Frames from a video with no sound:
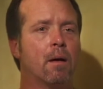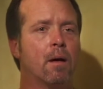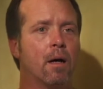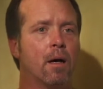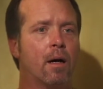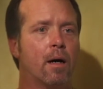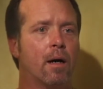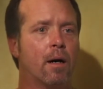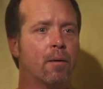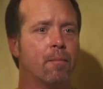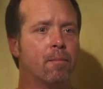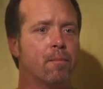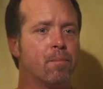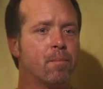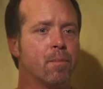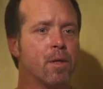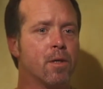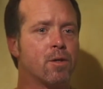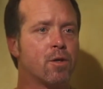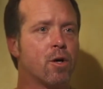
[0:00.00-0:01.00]
Um,
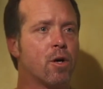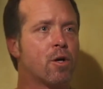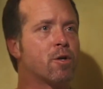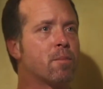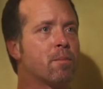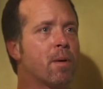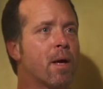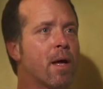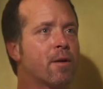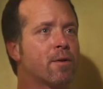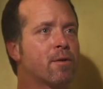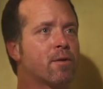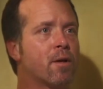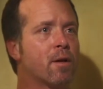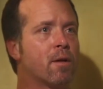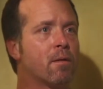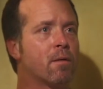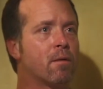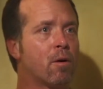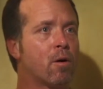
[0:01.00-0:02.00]
Sergeant
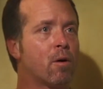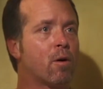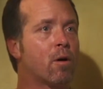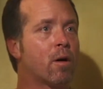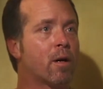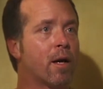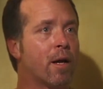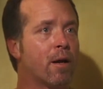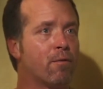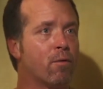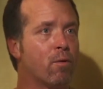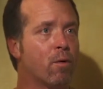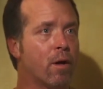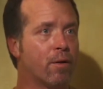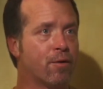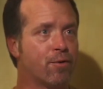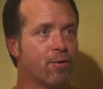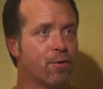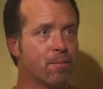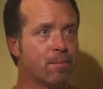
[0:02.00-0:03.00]
Penniston heard a
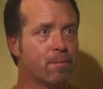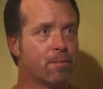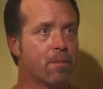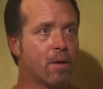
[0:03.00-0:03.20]
voice,